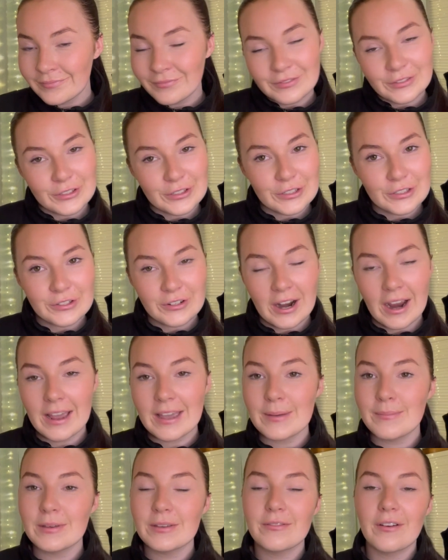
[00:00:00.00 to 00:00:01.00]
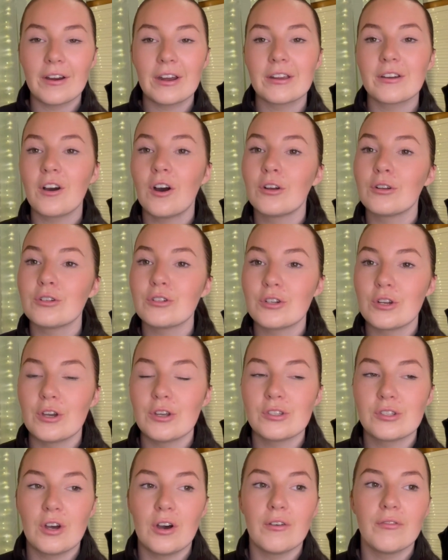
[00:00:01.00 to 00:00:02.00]
just try and be very
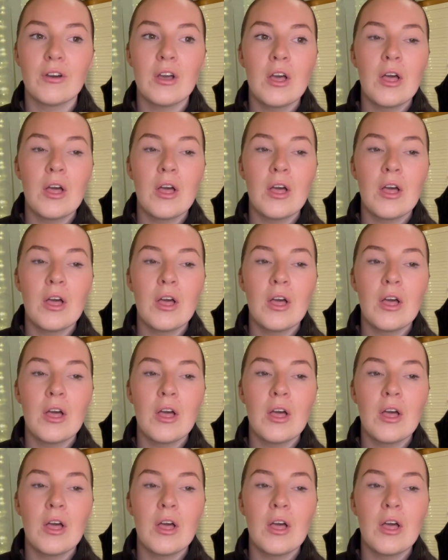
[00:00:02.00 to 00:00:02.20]
conscious of